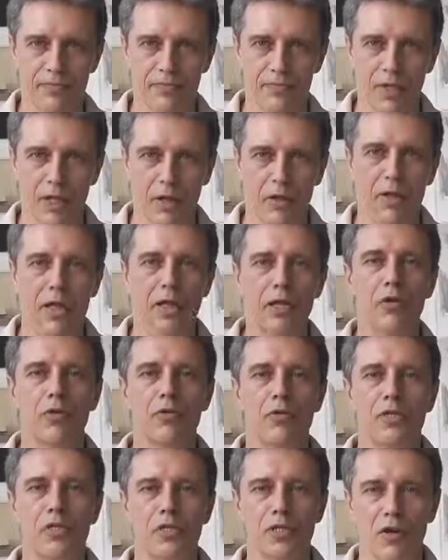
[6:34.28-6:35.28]
Thank you
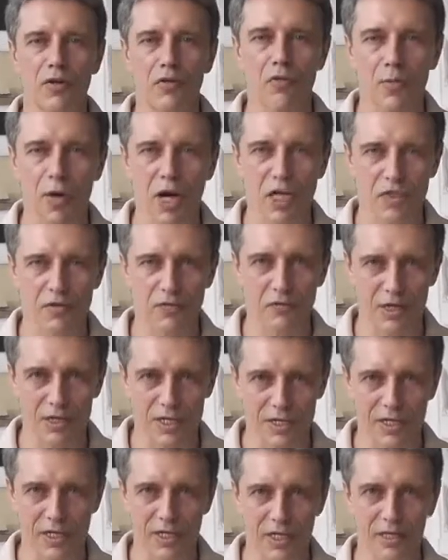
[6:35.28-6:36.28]
so much for
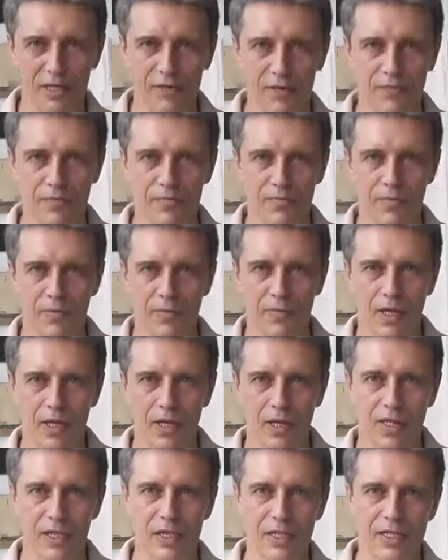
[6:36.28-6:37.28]
listening
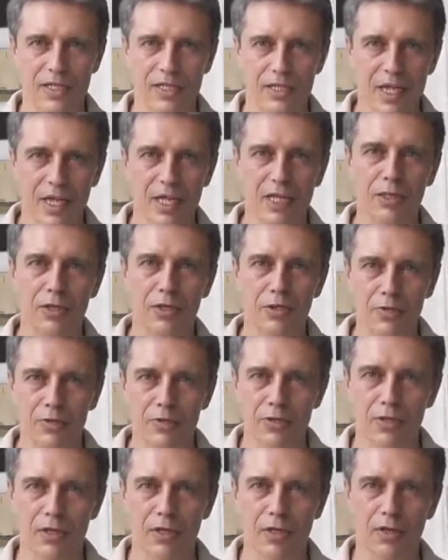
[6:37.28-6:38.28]
and stay
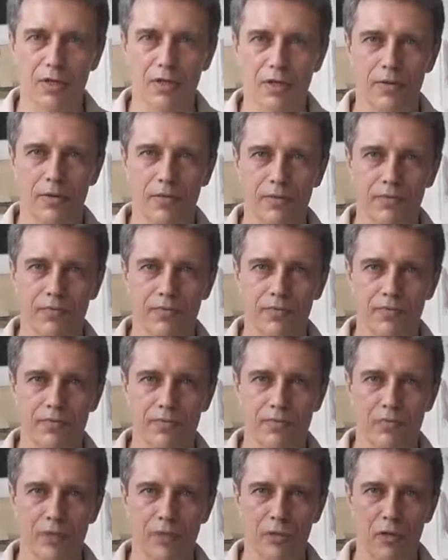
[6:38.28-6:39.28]
tuned
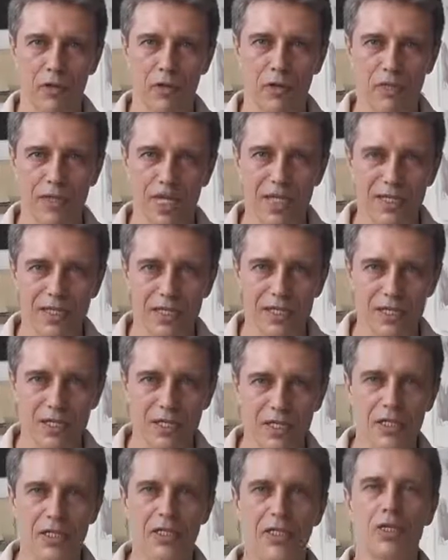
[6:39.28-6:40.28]
to the next
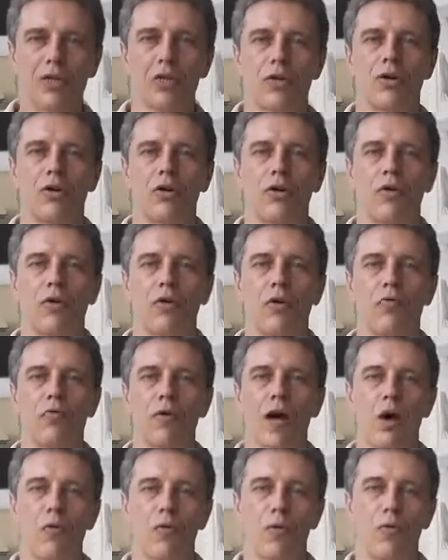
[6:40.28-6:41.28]
edition of
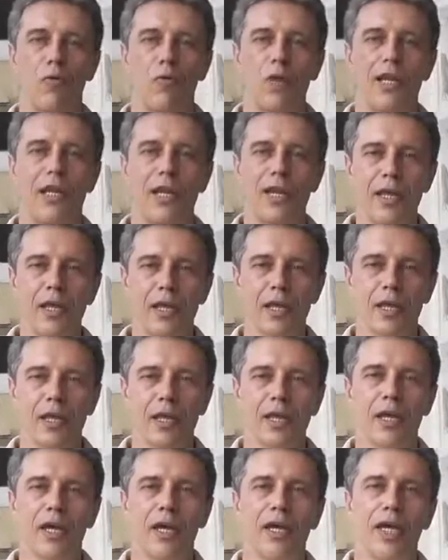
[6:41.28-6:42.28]
our weekly
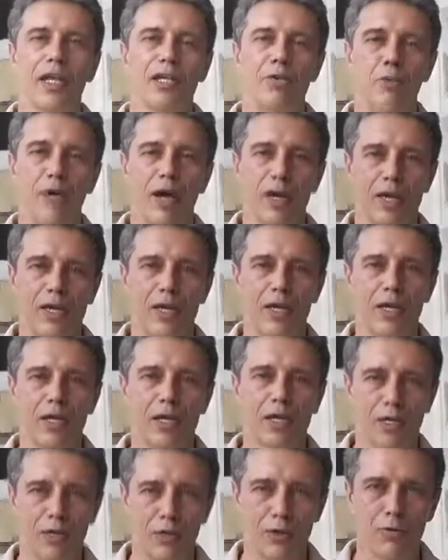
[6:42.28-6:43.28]
Headway
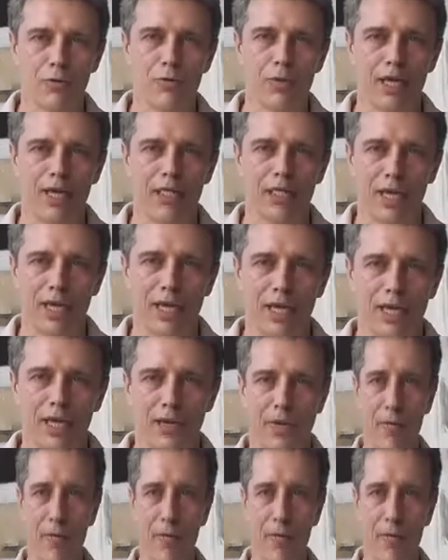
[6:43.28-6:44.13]
Q&A.